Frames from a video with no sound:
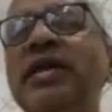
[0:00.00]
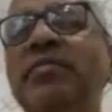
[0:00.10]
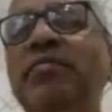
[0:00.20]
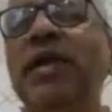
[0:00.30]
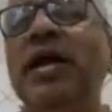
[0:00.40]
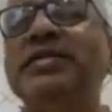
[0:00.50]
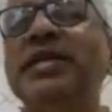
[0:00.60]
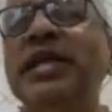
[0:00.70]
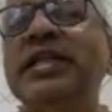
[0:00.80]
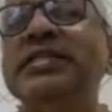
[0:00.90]
implants
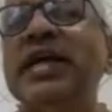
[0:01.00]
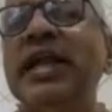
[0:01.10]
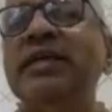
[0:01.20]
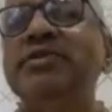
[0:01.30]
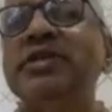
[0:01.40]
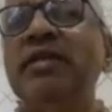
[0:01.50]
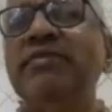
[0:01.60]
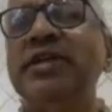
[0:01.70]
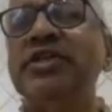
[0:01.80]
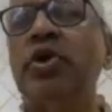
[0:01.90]
it inside himself,
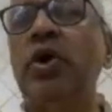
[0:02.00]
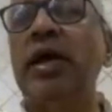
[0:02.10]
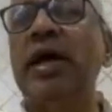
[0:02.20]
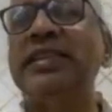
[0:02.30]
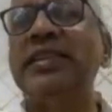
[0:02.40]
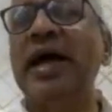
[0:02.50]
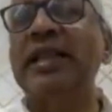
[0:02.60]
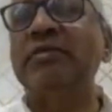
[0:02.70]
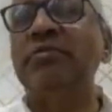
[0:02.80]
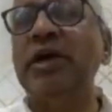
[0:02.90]
it is called
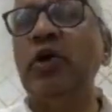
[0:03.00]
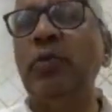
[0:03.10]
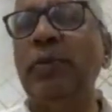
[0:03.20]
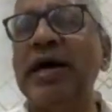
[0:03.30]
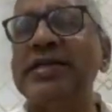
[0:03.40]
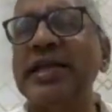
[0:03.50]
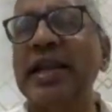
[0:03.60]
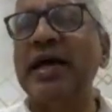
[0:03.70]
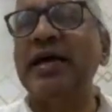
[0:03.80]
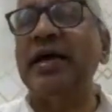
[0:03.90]
Adhyatmik
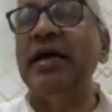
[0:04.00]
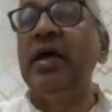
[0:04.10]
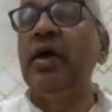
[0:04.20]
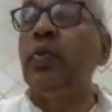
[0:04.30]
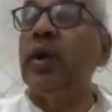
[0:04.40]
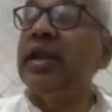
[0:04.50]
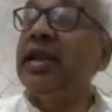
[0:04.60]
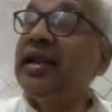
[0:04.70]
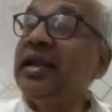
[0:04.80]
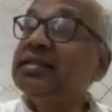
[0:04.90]
Upasana. When
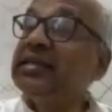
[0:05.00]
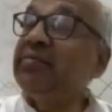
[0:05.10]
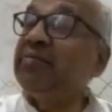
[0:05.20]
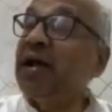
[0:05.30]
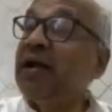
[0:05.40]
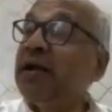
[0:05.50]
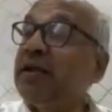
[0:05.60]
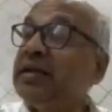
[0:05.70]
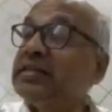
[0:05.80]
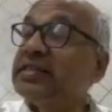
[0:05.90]
it is implanted,
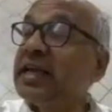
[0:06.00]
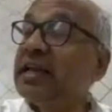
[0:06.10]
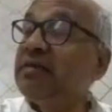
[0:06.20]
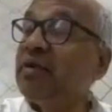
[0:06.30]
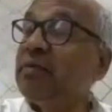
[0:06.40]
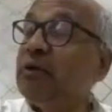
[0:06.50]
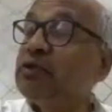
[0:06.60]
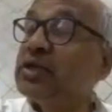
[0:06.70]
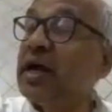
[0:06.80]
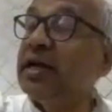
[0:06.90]
it is taken from
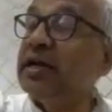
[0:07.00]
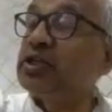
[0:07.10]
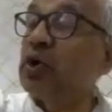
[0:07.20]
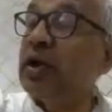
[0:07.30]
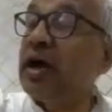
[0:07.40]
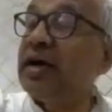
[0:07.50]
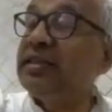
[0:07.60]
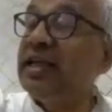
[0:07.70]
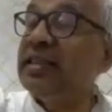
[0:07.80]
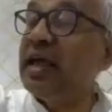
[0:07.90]
outside, it is called
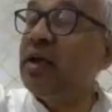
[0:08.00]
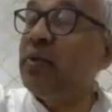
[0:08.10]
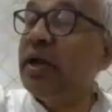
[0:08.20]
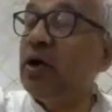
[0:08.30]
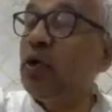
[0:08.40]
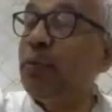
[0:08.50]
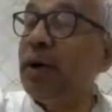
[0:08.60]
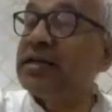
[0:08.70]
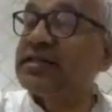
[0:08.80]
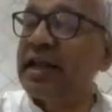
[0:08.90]
Adhidaivika
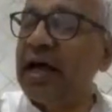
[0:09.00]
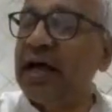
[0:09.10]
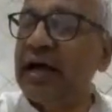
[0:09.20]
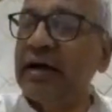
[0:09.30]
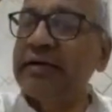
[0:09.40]
Upasana.